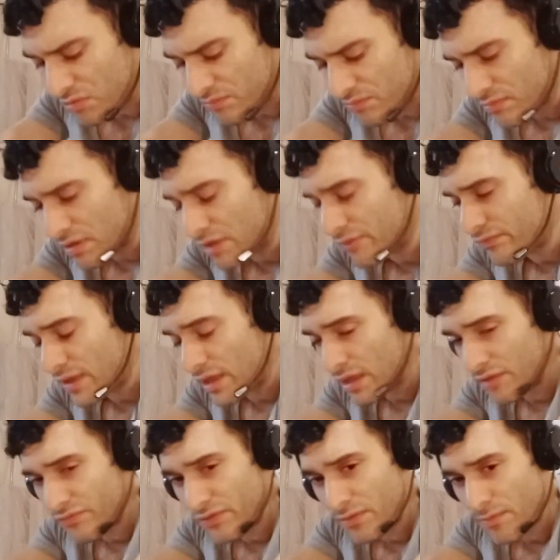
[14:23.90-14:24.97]

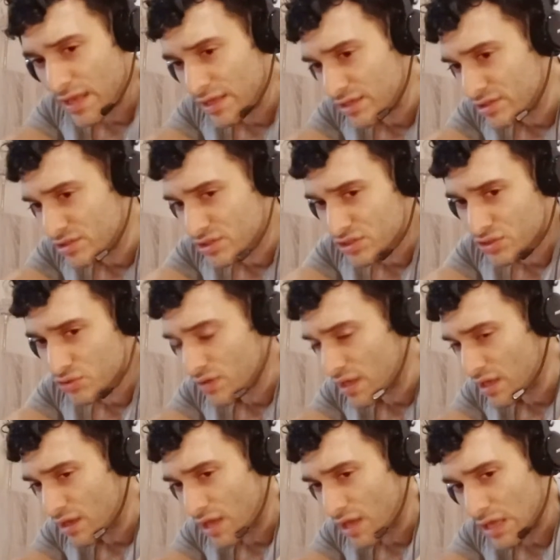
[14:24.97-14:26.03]
if he manages to
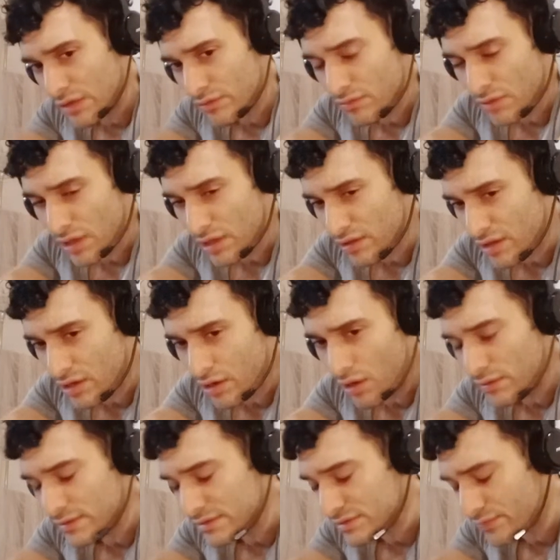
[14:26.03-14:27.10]
take out, like the
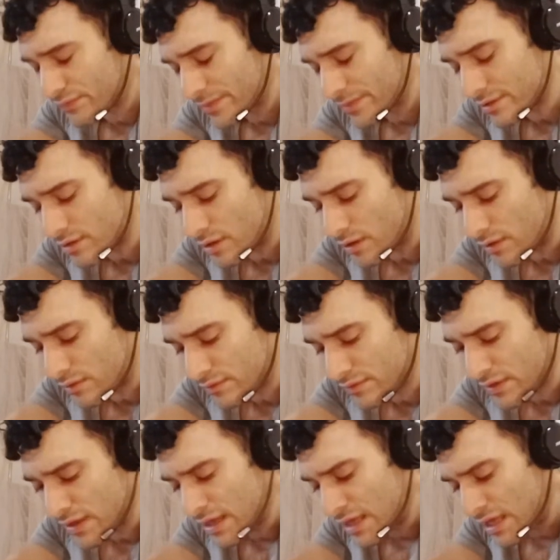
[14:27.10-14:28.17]
cult is a weird
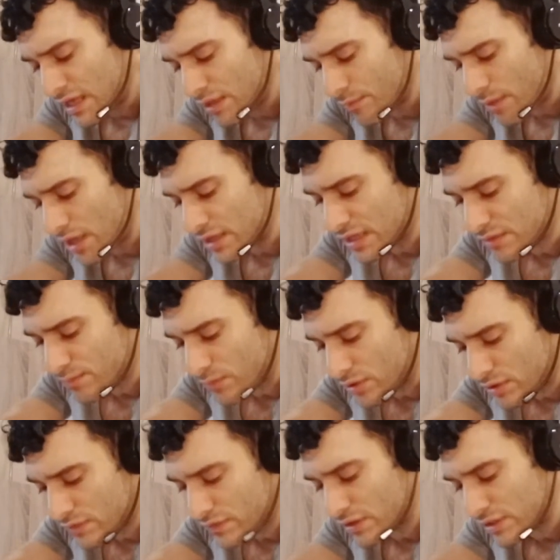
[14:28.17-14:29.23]
cult, he might get
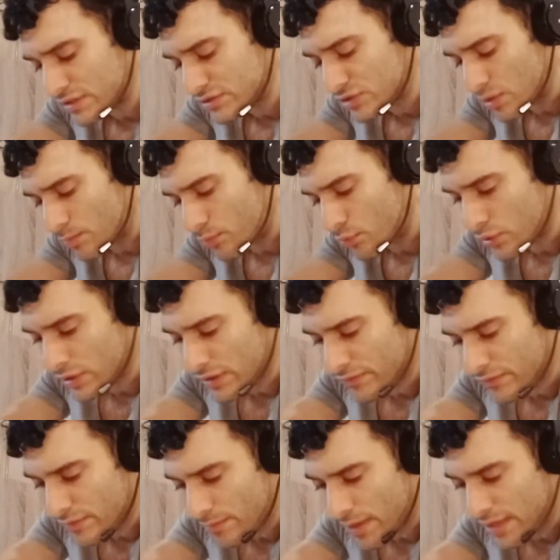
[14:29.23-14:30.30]
monetary support
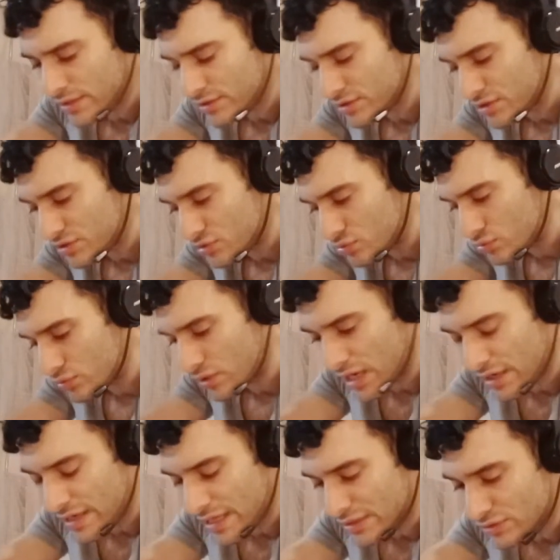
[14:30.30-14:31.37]
if he manages to
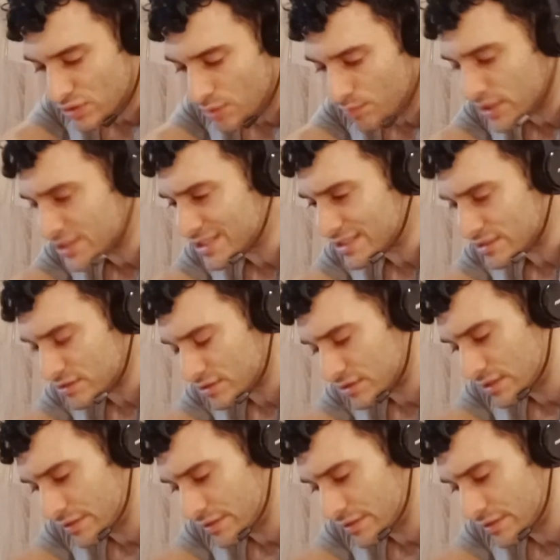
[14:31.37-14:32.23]
carry out some missions,